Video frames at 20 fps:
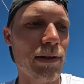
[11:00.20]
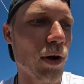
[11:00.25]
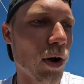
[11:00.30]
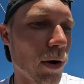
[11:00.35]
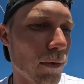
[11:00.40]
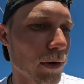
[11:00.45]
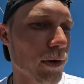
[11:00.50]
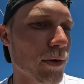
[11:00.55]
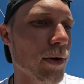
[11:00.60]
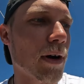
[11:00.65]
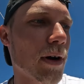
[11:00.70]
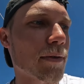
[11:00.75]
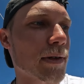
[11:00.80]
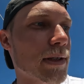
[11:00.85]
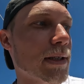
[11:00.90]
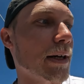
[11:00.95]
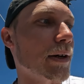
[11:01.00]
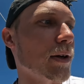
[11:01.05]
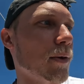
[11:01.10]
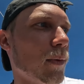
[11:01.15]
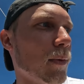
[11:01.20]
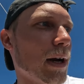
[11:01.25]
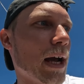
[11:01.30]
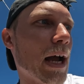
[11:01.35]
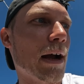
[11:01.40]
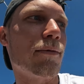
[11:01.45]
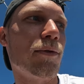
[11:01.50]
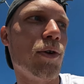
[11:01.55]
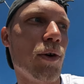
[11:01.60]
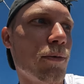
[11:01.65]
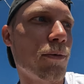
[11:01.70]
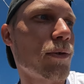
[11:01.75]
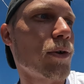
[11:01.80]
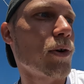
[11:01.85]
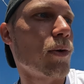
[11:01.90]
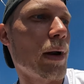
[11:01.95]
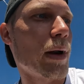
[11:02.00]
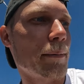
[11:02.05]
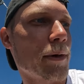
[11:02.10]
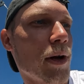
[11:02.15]
to the hovercrafts and I don't want to have no
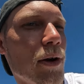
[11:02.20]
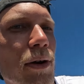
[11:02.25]
fuel when I'm